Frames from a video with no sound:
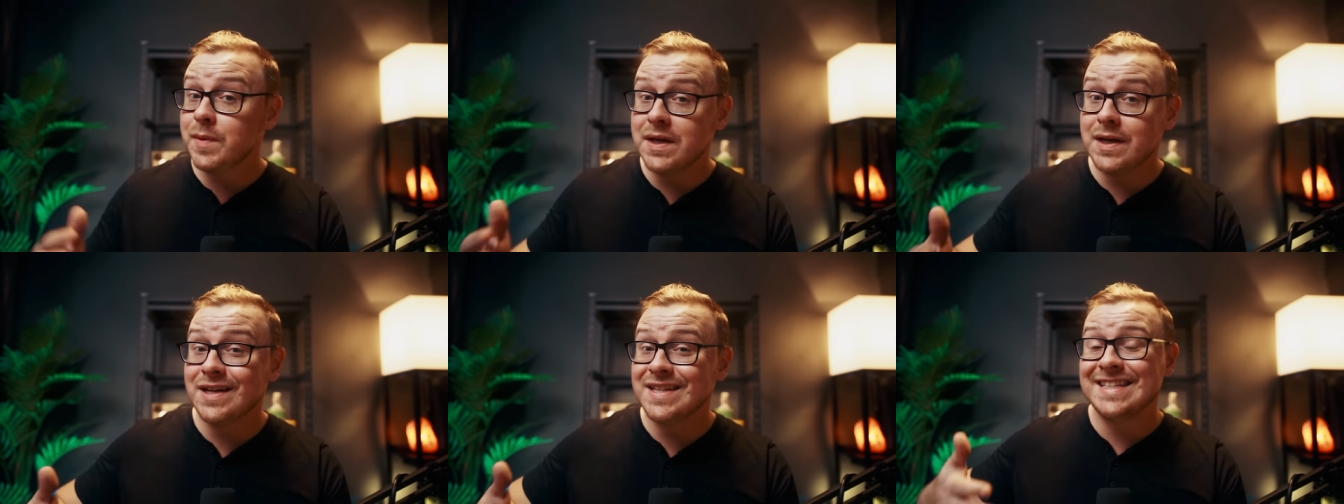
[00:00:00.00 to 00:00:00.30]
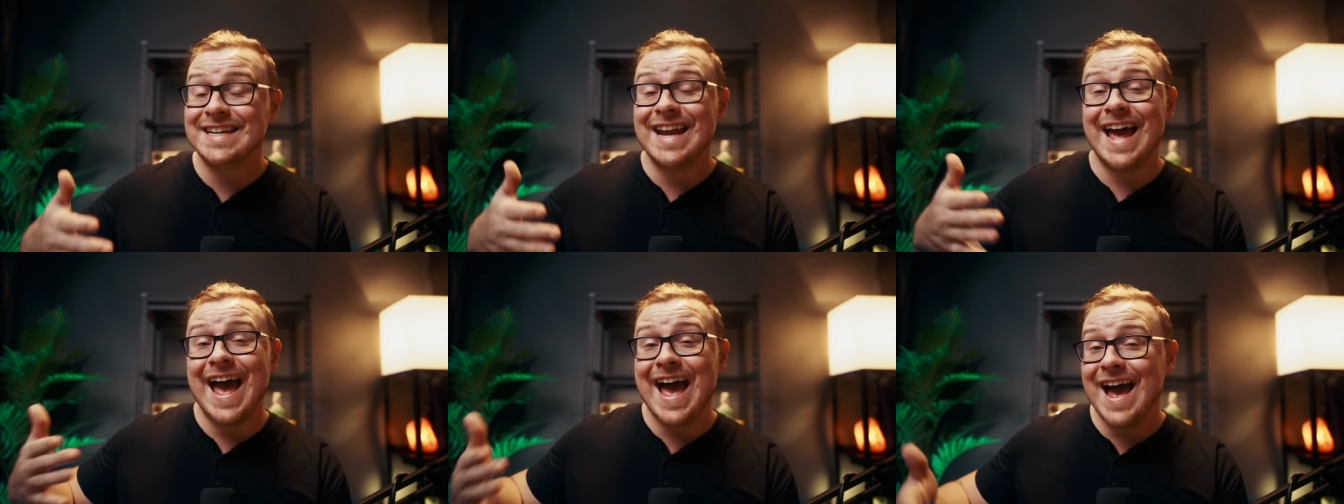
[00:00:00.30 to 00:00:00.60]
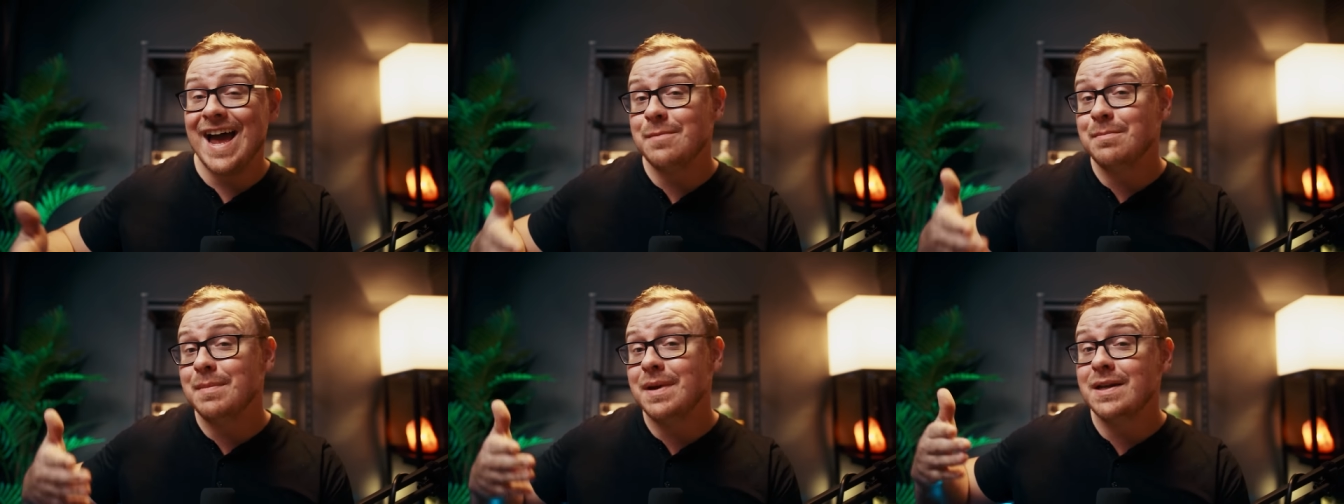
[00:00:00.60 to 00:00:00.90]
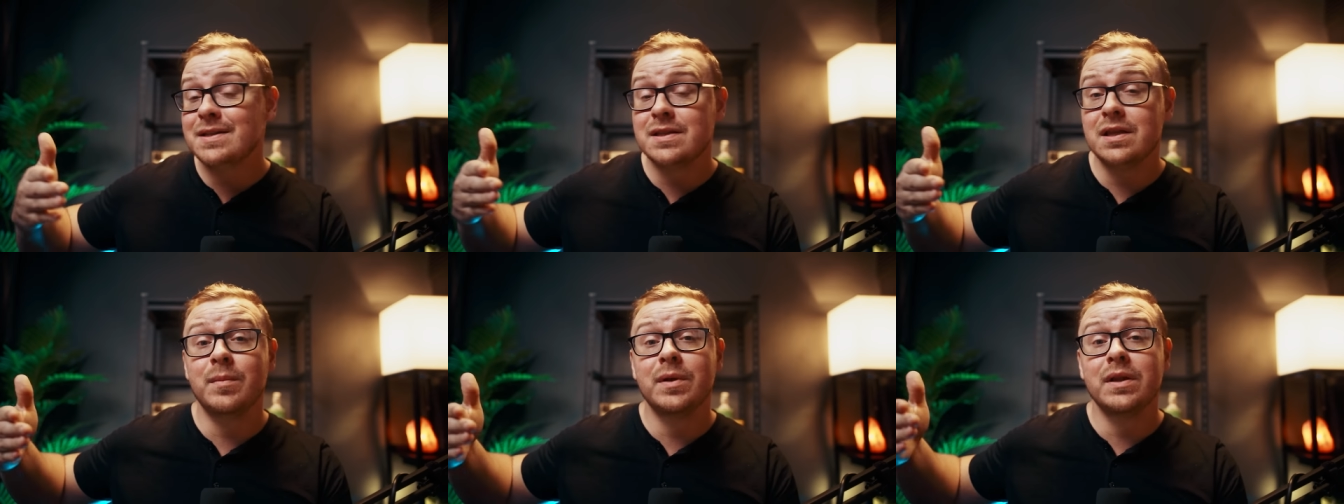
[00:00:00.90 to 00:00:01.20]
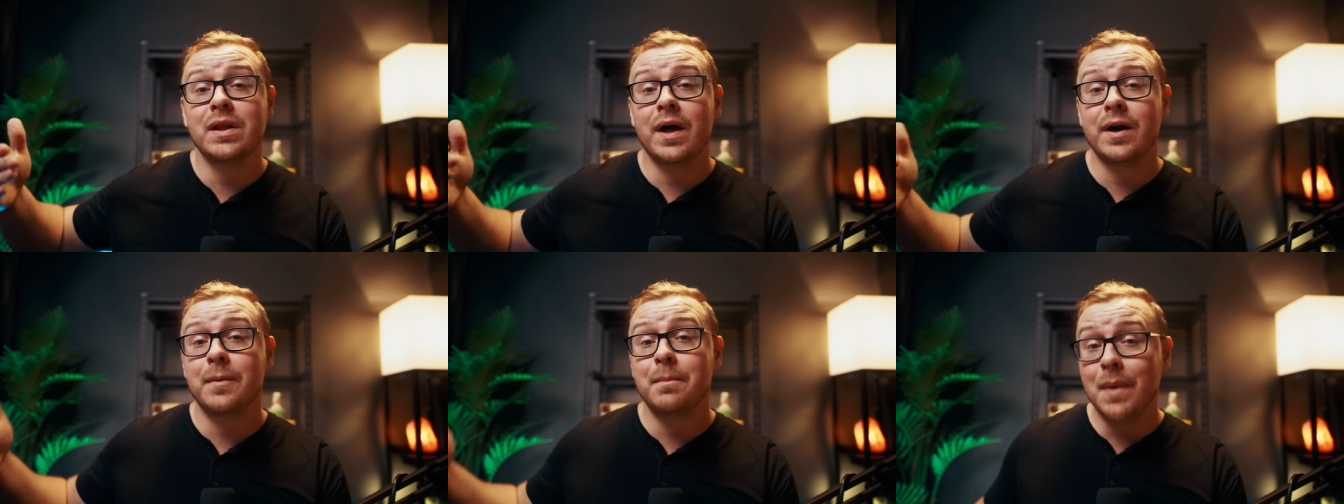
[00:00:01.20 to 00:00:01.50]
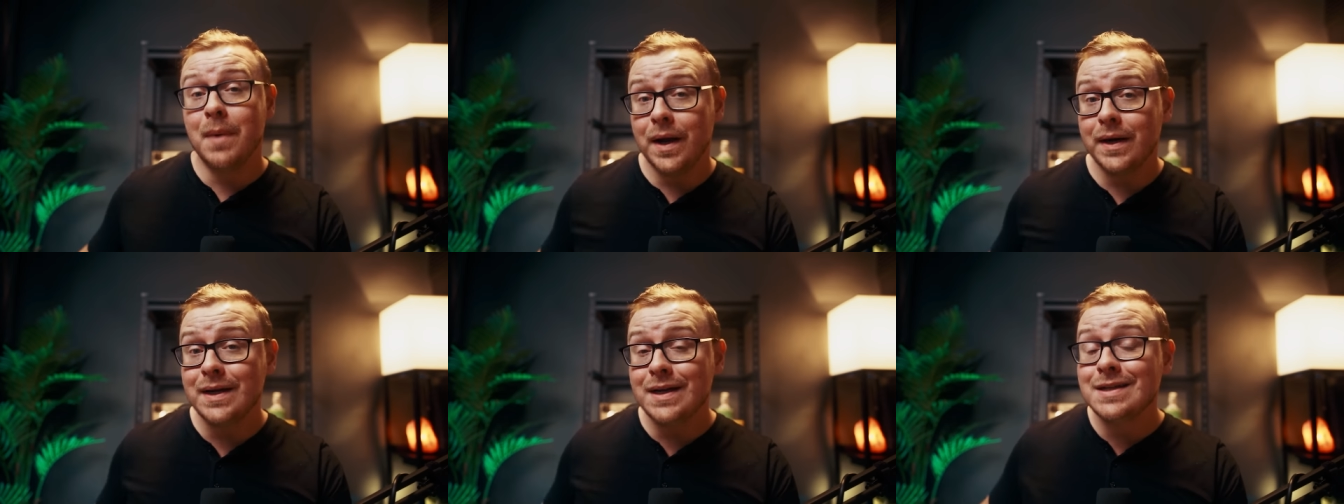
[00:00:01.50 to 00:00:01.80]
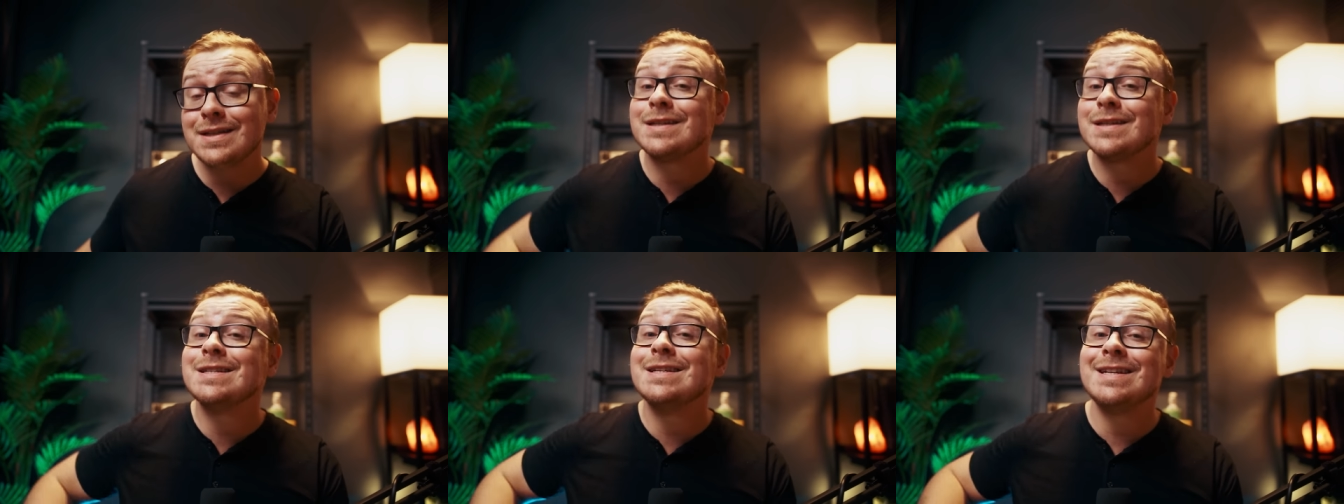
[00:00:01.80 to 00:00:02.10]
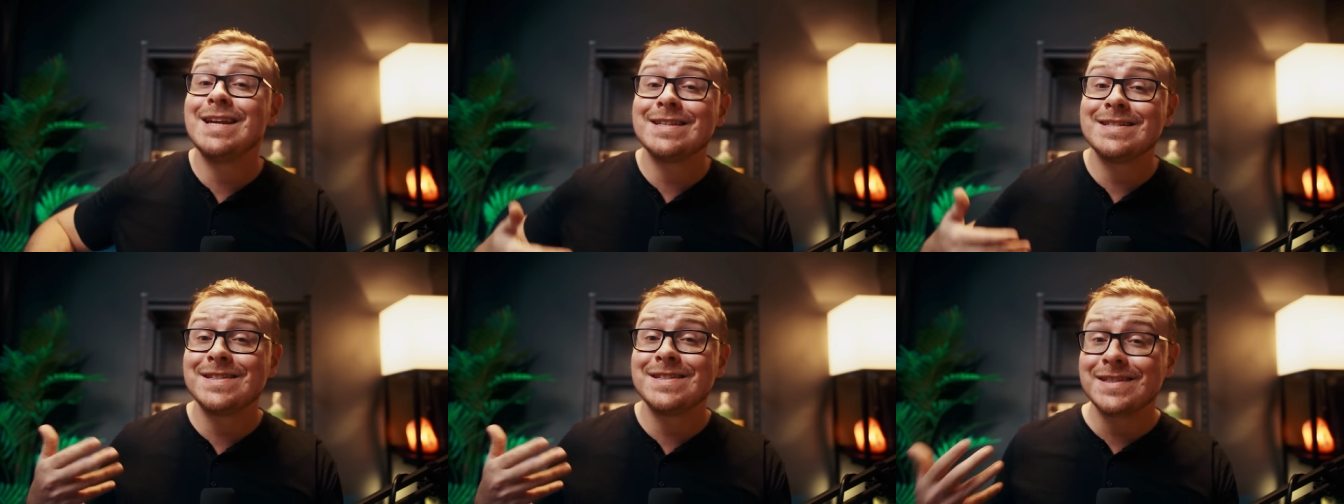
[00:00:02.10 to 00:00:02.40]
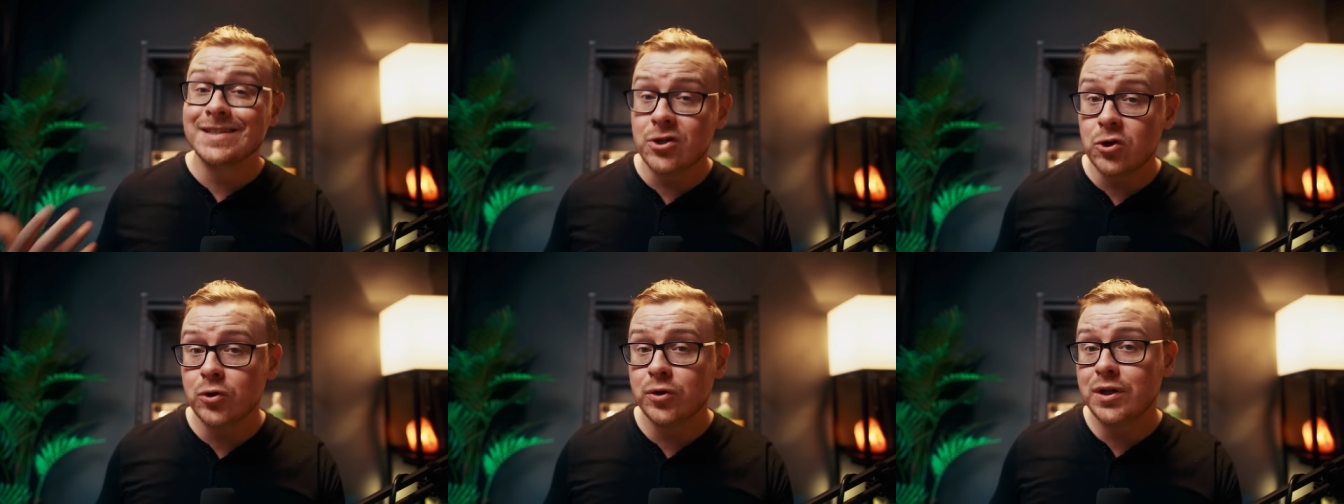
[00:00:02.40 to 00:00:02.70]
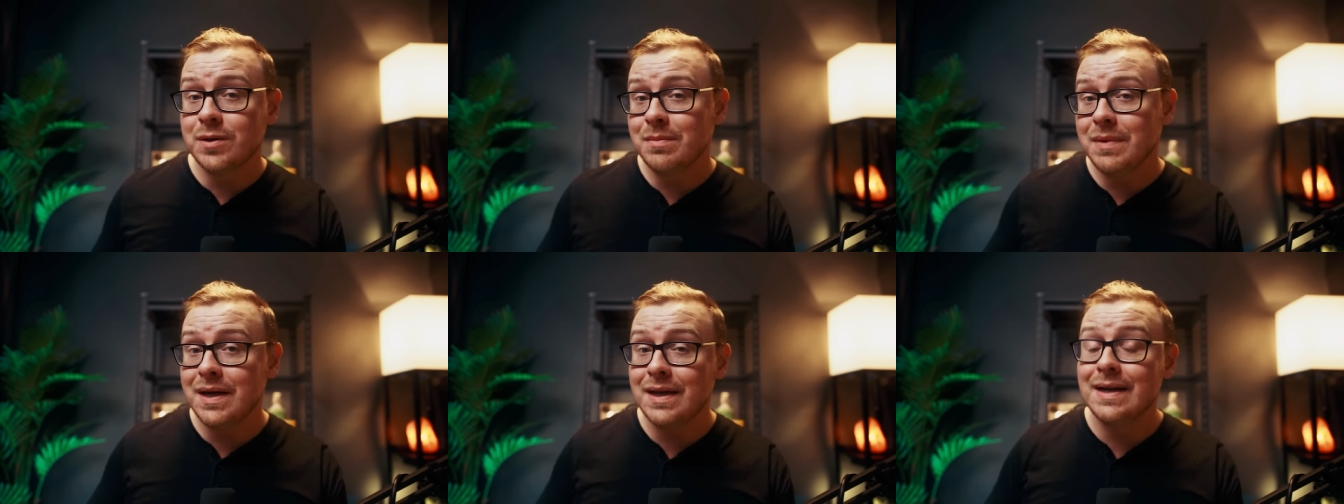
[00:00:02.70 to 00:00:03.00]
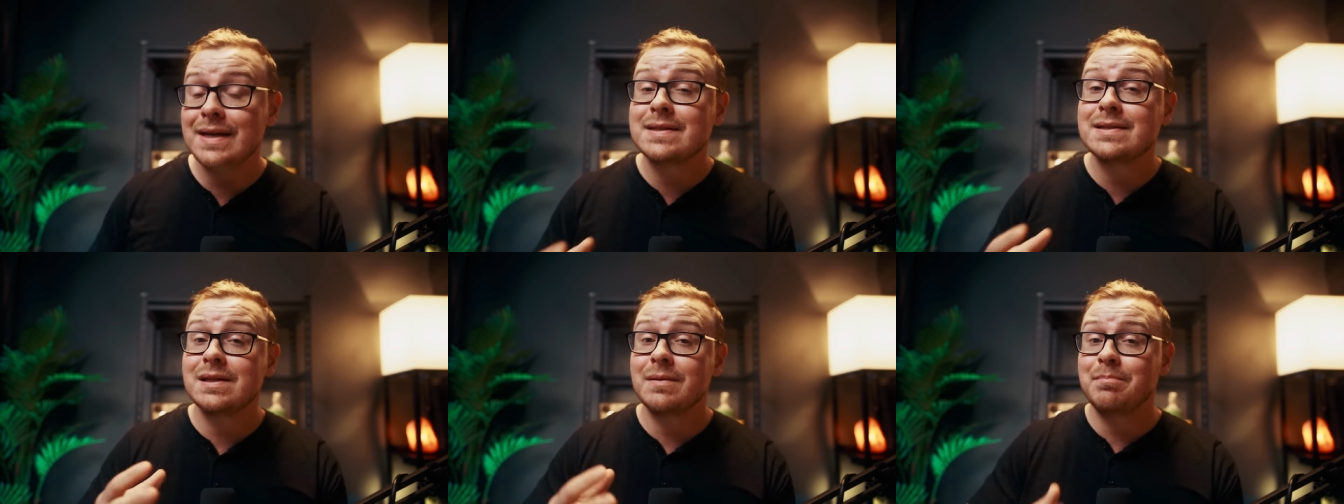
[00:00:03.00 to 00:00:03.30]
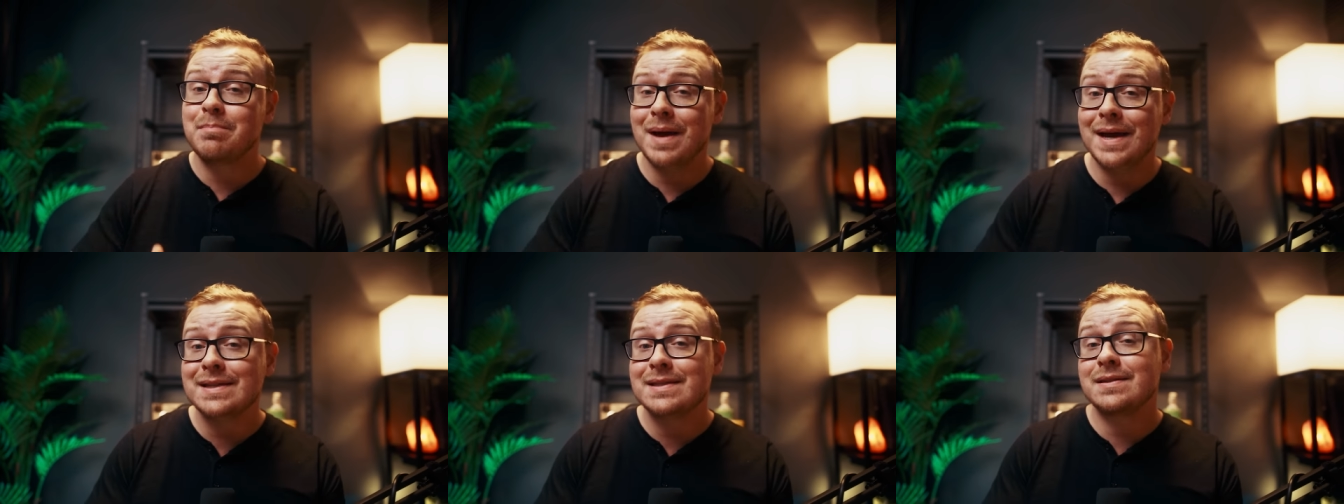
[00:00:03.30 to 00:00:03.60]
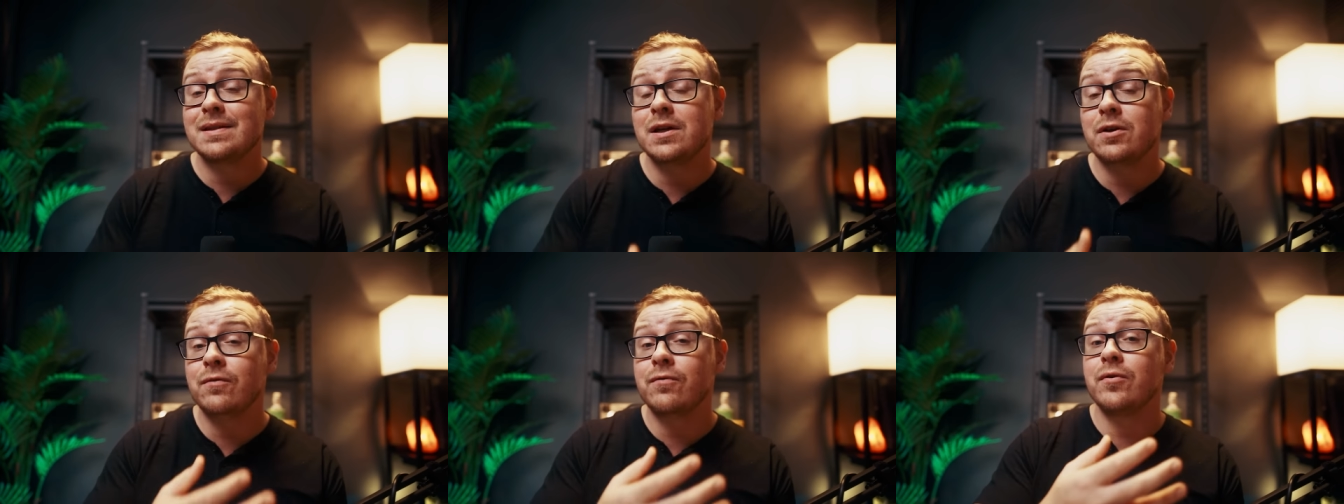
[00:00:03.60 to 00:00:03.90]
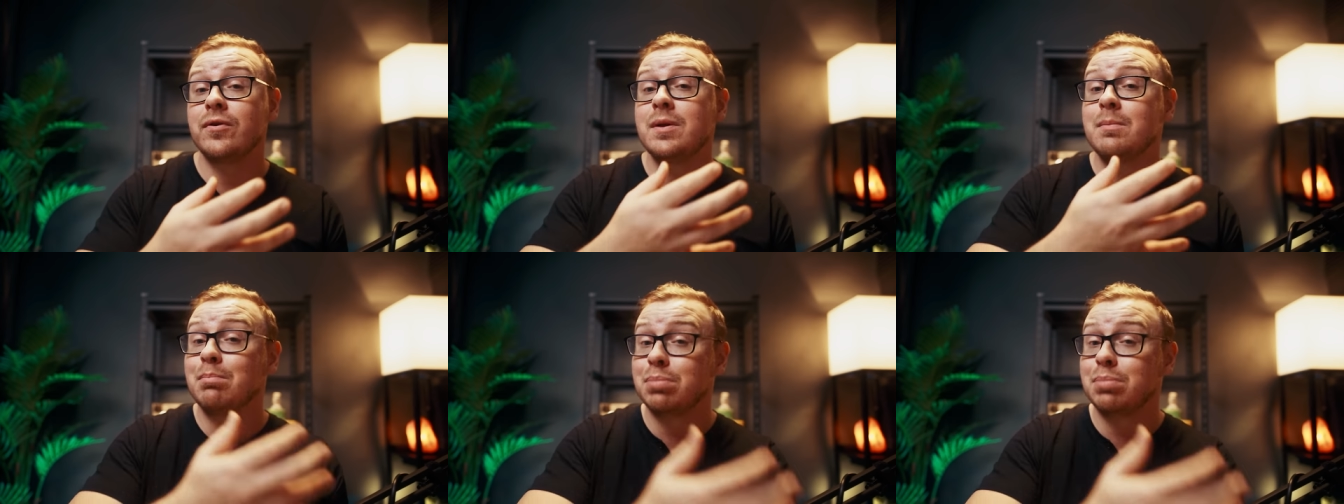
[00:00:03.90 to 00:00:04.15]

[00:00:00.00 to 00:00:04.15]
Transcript: because an ad makes them a lot of money doesn't necessarily mean it's the best thing for the